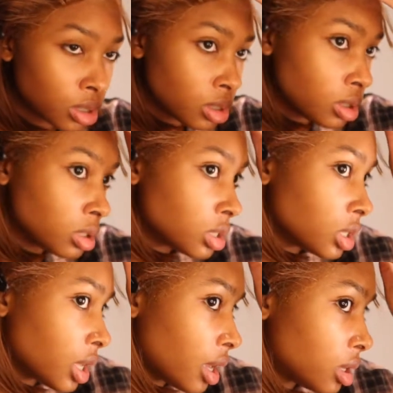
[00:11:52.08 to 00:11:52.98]
You see
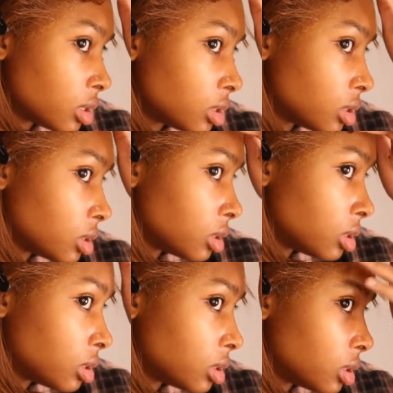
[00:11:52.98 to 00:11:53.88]
that?
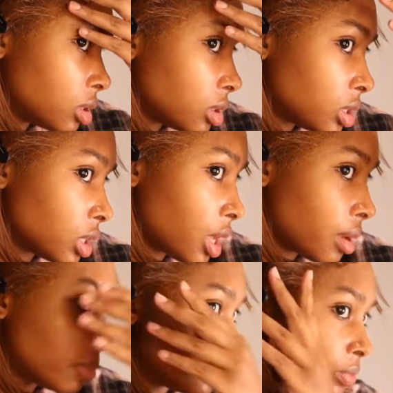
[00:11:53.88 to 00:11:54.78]
You see
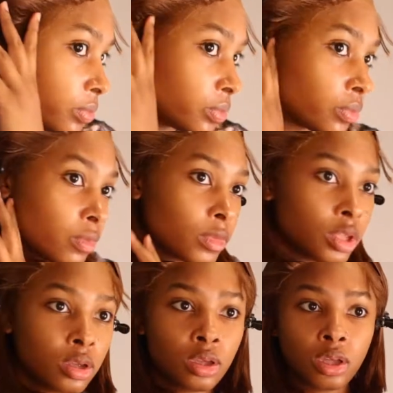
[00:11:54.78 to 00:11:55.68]
that?
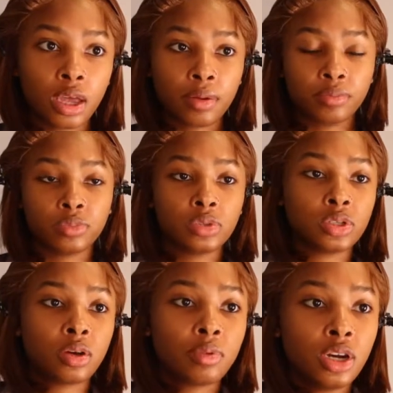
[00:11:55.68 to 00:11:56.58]
Yeah.
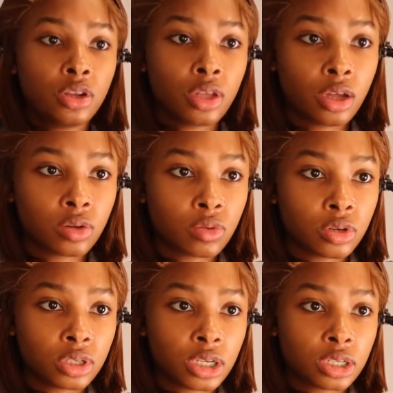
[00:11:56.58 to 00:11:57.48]
So I'm gonna do the other one
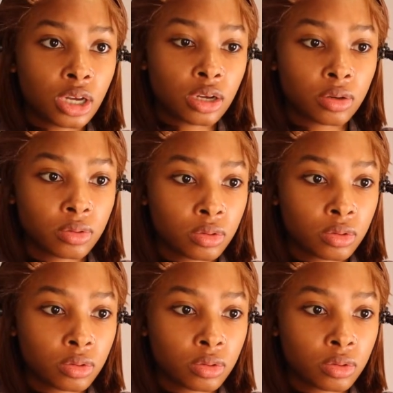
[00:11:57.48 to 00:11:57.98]
on TikTok.